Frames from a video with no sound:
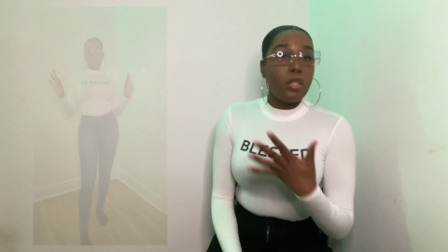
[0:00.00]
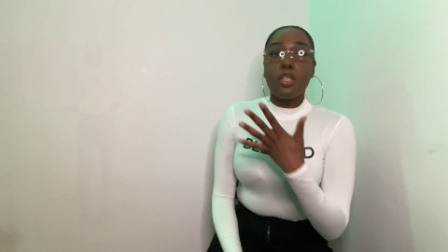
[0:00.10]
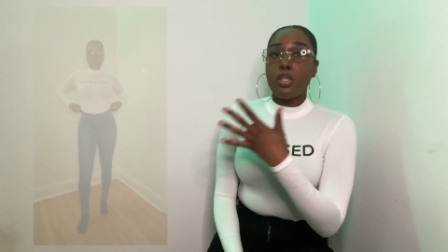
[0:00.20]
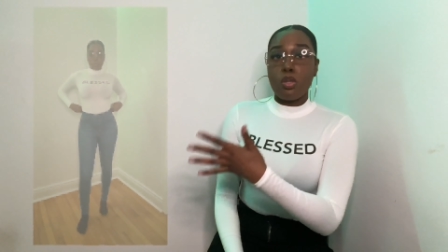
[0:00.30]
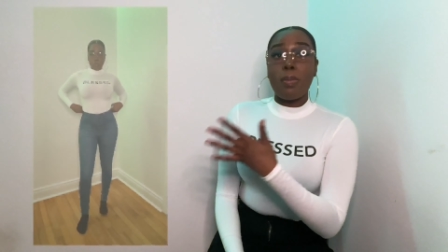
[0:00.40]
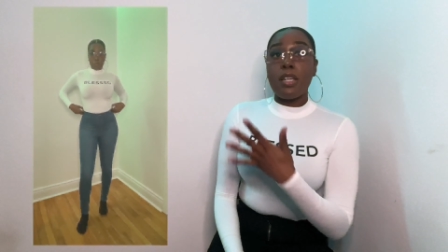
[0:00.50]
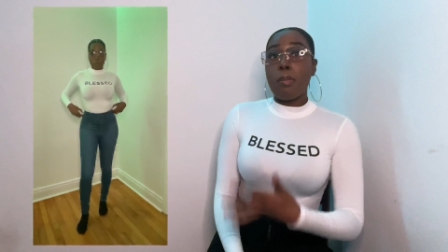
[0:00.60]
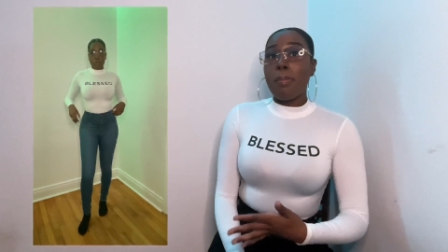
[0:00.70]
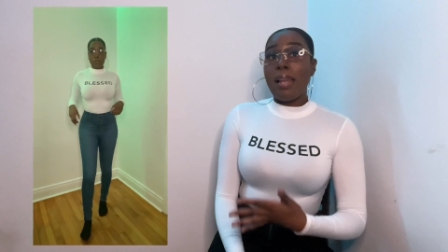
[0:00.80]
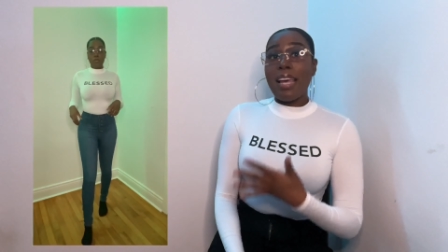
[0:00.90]
to buy the
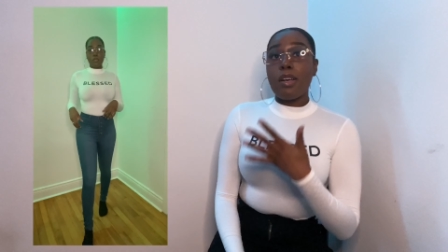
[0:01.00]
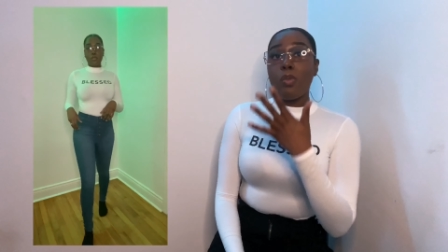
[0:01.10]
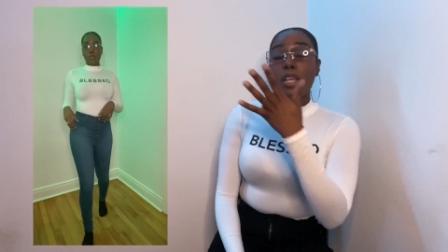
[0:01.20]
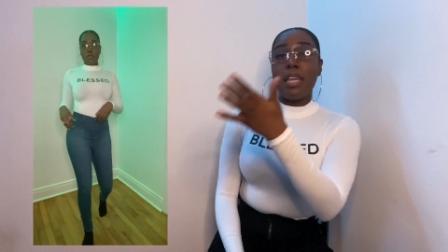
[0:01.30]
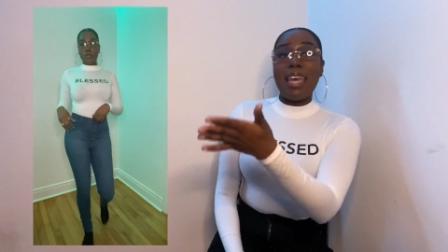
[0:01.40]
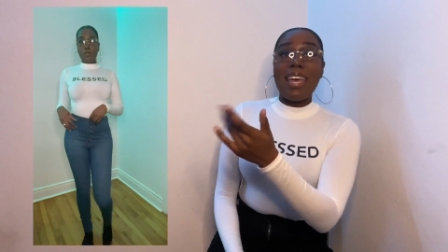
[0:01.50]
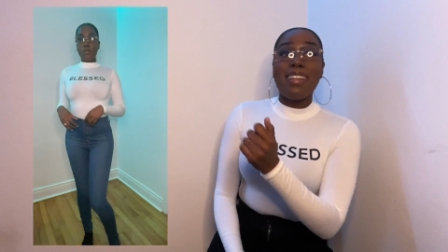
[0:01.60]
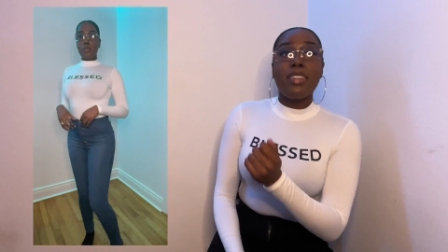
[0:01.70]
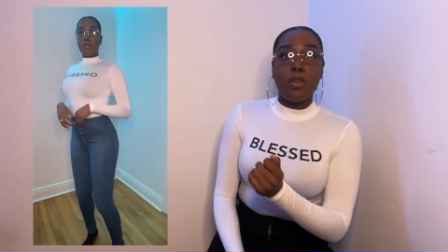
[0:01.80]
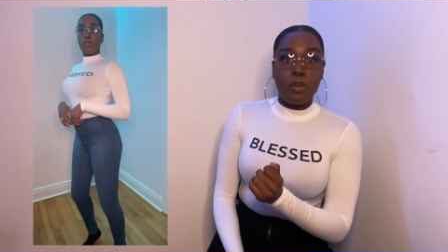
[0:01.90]
black one and
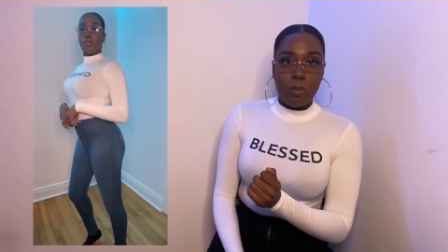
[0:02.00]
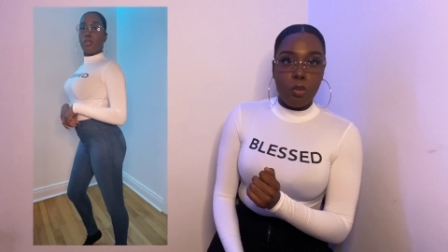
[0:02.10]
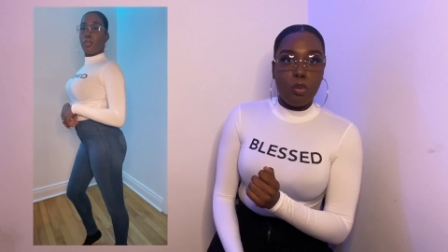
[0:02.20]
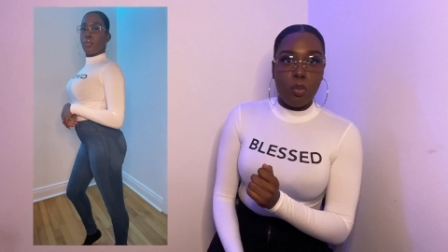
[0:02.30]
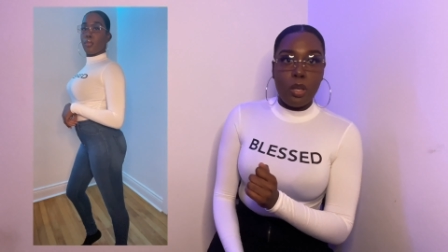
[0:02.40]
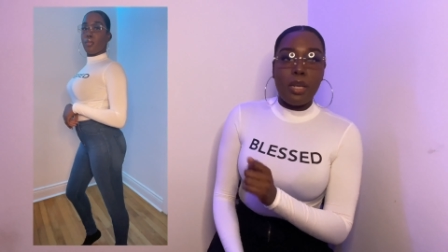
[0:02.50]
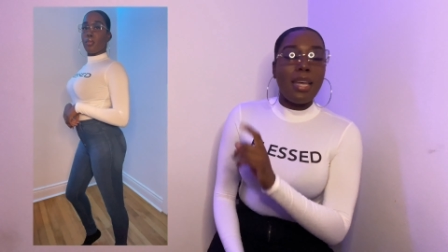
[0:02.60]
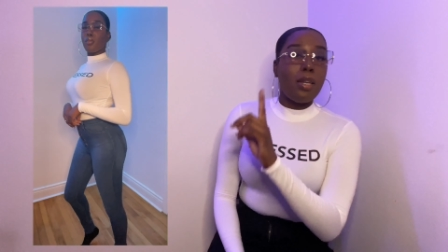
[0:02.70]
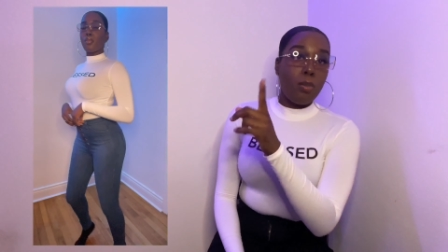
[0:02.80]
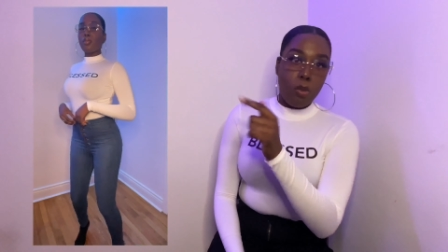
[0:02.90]
the blue one and the
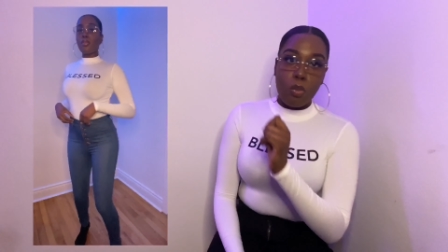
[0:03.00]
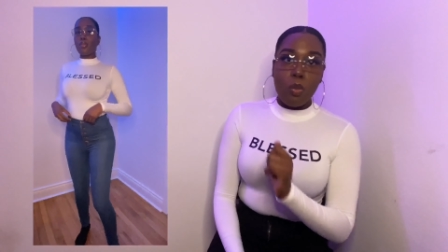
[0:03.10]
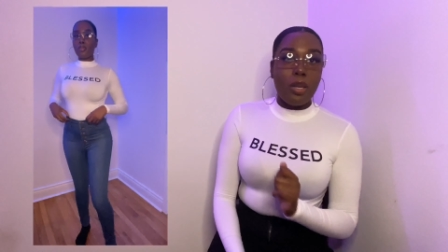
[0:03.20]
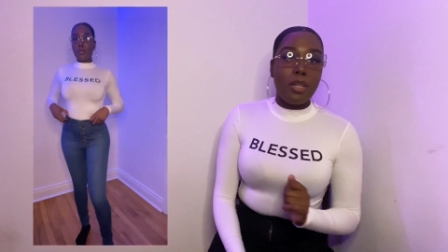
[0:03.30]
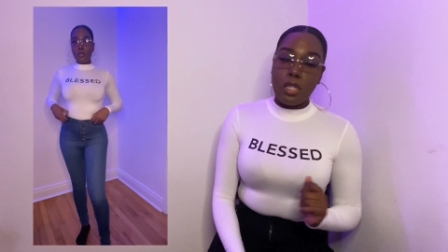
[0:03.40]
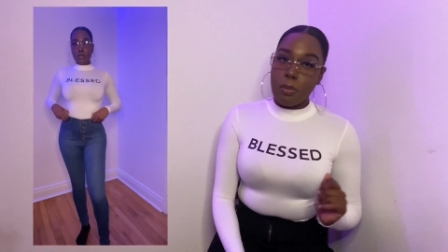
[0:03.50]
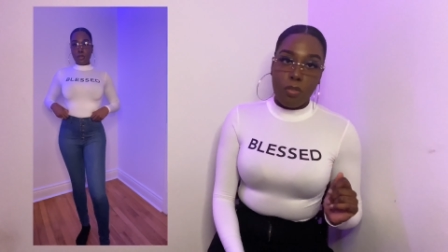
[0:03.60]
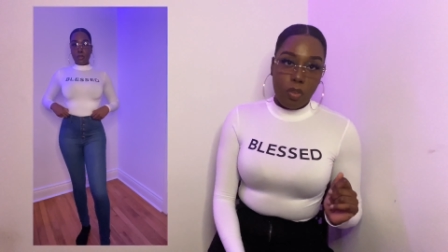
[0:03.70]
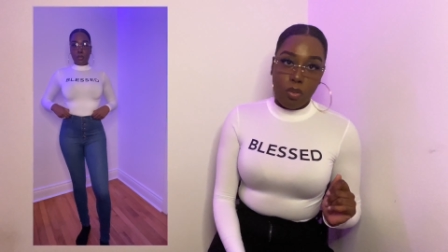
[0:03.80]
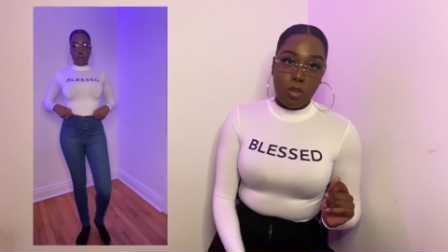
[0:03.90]
blue one is my
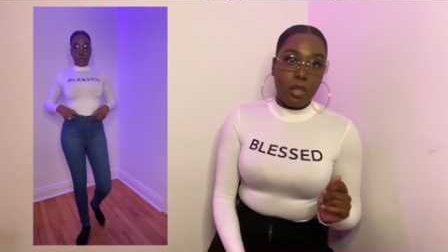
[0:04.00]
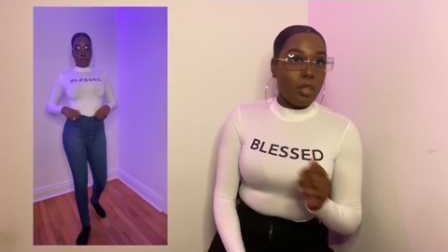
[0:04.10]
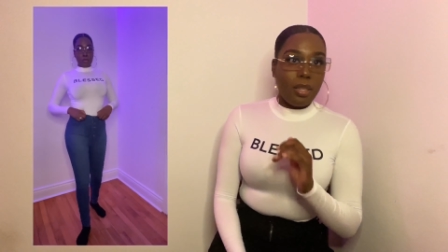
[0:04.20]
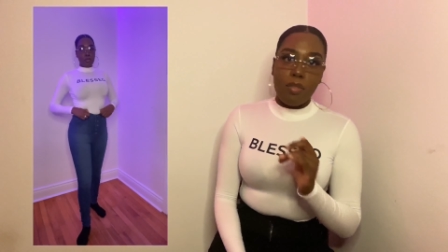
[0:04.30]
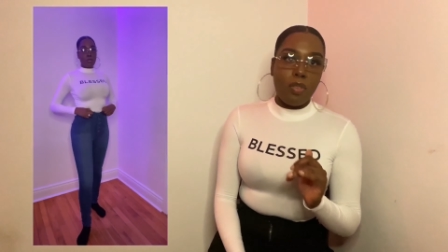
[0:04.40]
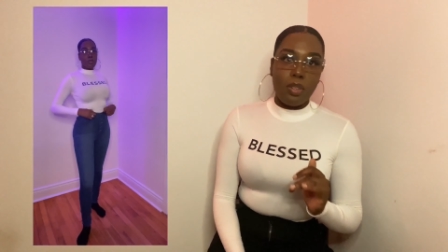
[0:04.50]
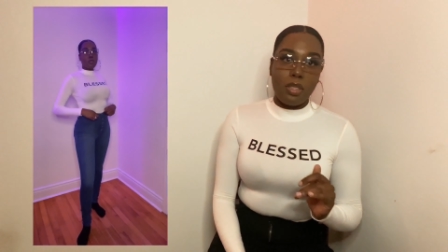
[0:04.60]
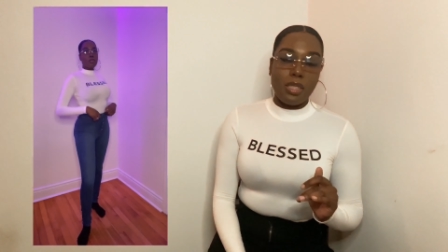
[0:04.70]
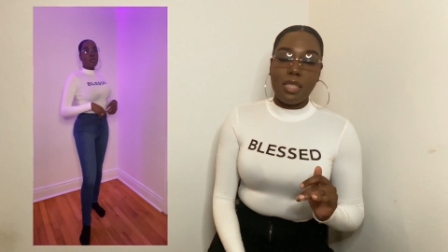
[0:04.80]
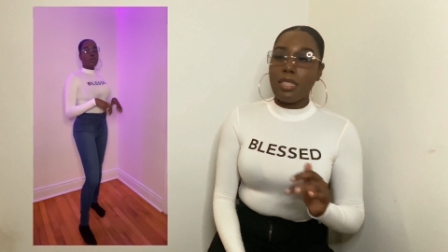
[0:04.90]
favorite definitely
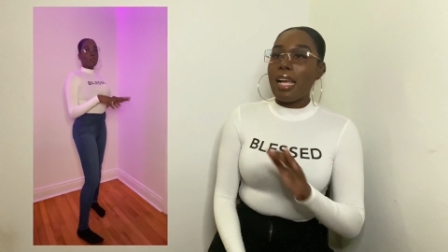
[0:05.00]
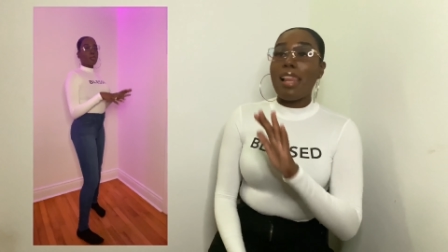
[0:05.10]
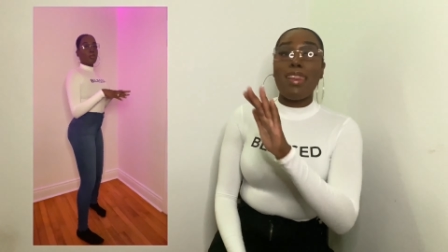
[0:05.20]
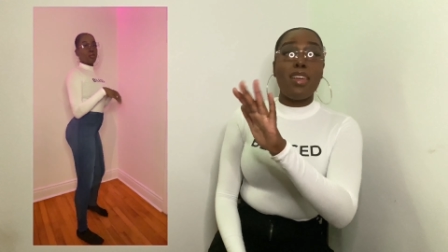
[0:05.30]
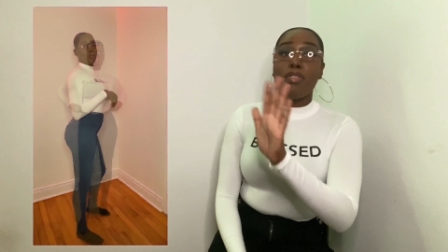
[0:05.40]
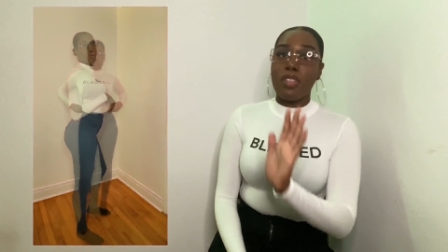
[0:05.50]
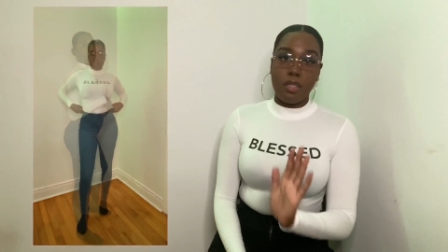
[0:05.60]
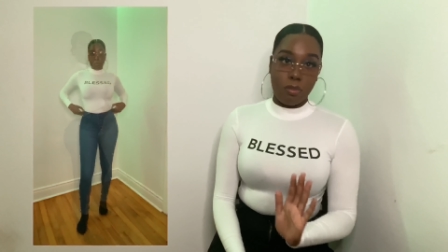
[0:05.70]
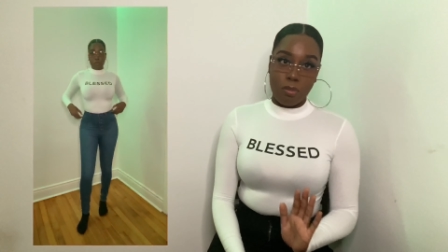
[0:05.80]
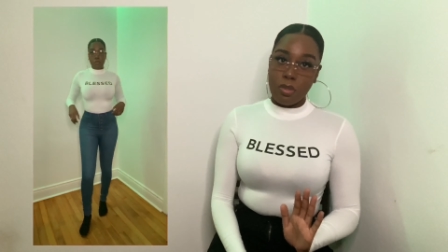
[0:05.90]
i love it
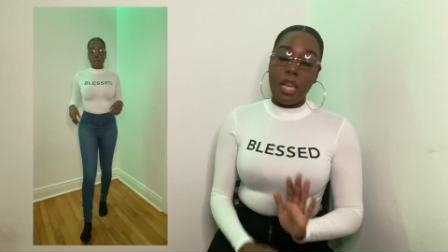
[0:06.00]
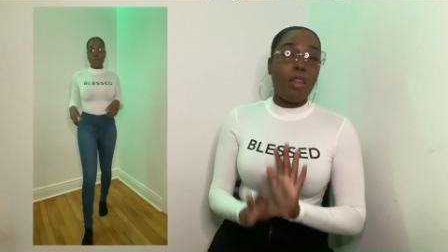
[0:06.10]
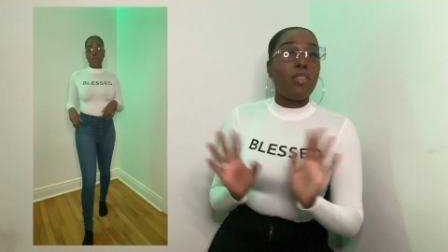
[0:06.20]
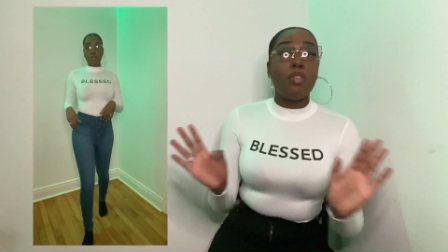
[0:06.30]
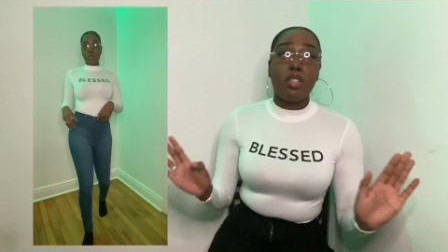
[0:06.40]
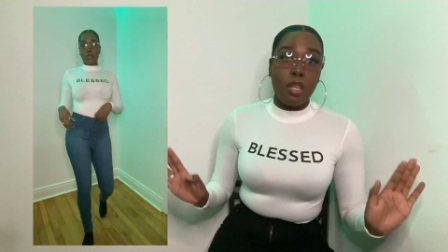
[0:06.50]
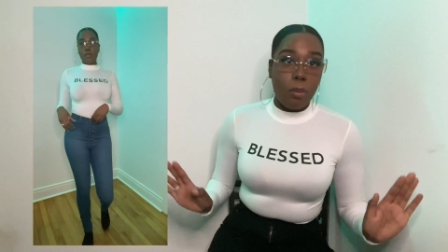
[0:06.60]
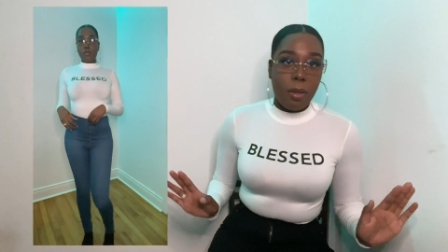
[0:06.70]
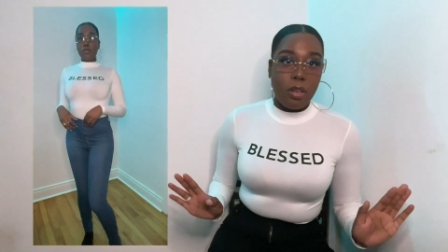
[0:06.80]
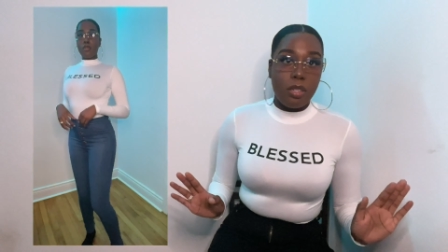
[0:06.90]
i love everything
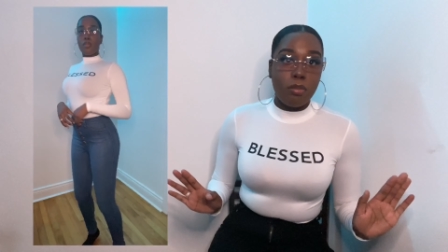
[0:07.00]
about it